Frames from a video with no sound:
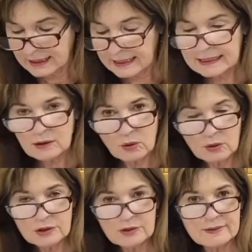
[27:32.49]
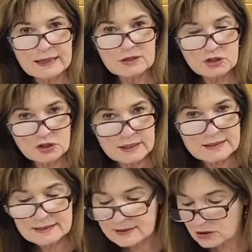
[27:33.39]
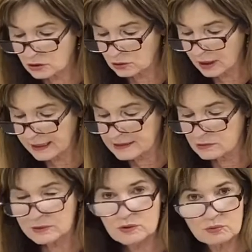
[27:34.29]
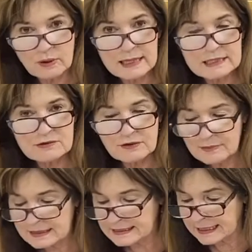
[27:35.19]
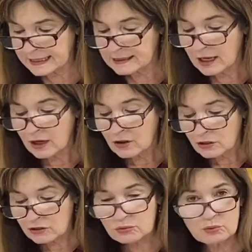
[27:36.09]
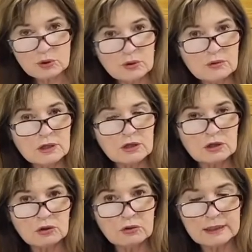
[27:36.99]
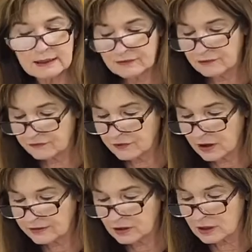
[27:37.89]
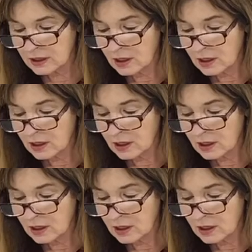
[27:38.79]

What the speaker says: in order that just as Christ was raised from the dead through the glory of the Father,